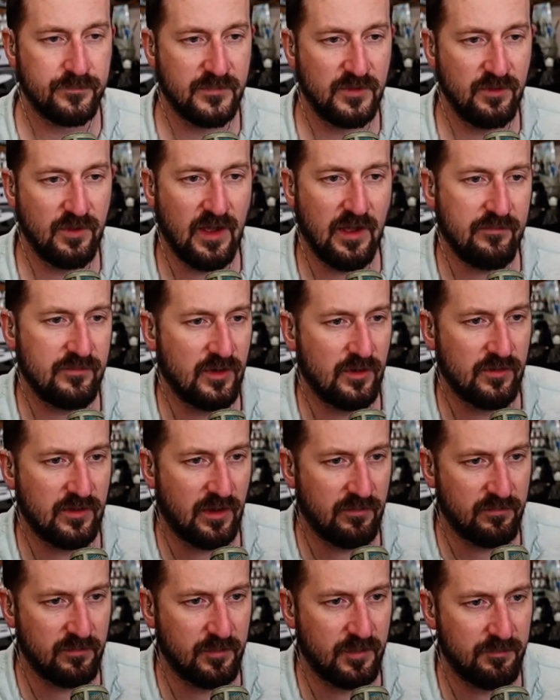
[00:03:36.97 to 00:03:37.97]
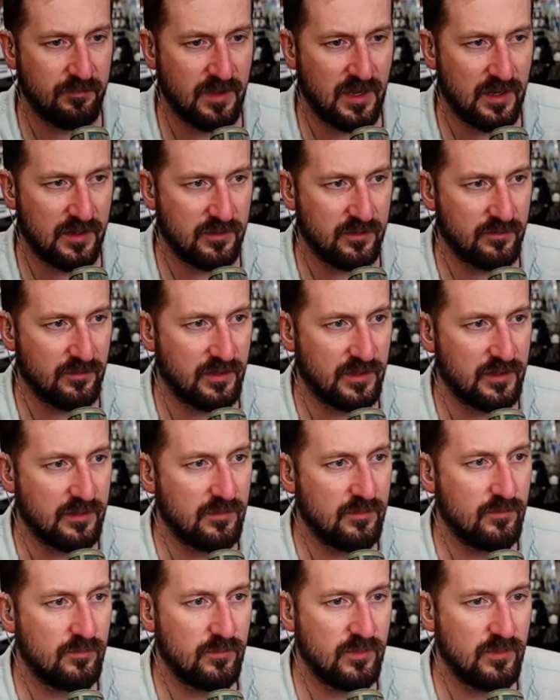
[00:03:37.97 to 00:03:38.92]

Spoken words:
you have no government monitoring,